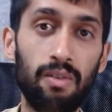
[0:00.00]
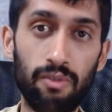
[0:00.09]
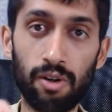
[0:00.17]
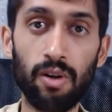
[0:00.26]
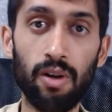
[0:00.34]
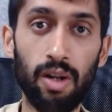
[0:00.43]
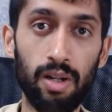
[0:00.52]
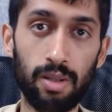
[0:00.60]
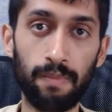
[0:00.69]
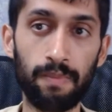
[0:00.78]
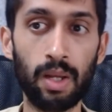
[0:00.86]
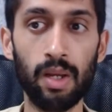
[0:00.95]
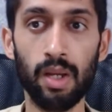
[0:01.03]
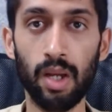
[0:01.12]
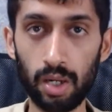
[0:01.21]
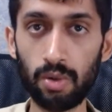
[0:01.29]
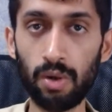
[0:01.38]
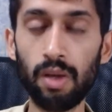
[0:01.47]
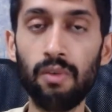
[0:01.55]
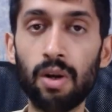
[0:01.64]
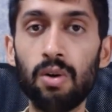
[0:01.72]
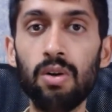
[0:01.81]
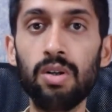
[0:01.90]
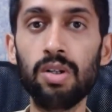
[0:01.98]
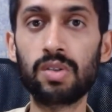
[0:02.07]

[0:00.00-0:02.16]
for your health. And today we are going to